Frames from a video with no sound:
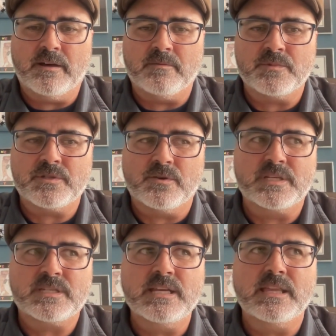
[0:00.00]
So we
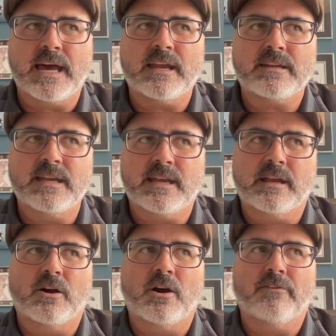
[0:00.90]
see that
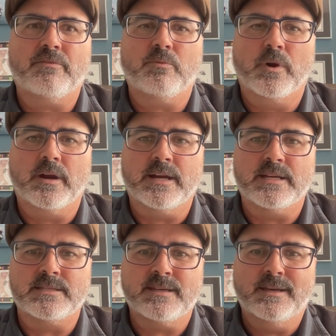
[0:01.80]
taking off,
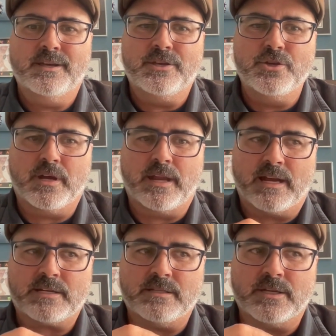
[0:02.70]
whereas you can
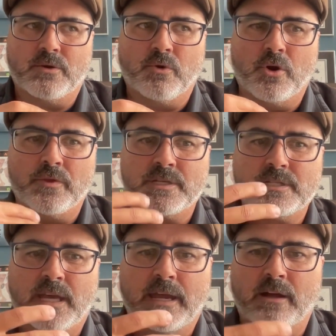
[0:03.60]
actually grow the
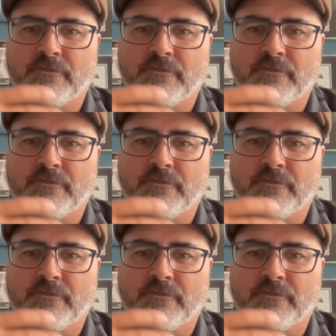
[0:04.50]
scale.